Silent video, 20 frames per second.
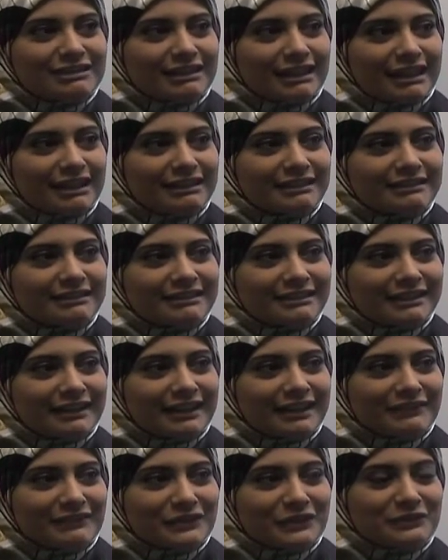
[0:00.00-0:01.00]
And
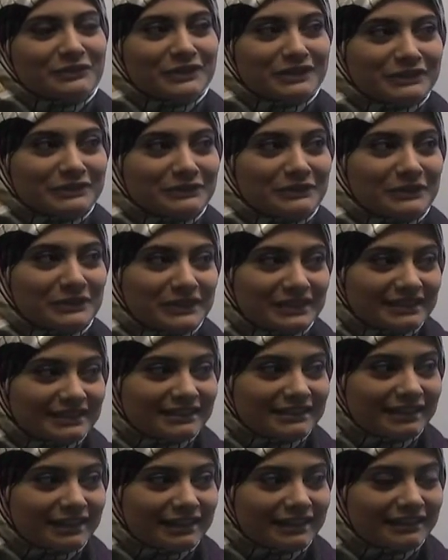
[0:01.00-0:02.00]
I have 3
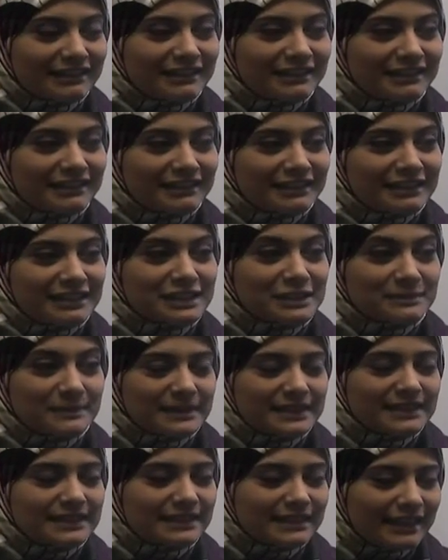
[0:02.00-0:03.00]
stories that
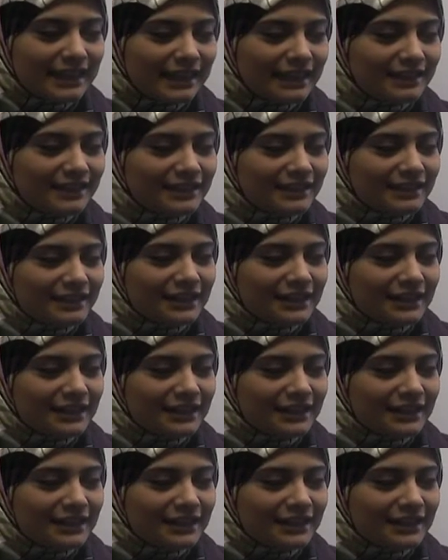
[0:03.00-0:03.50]
speak to that.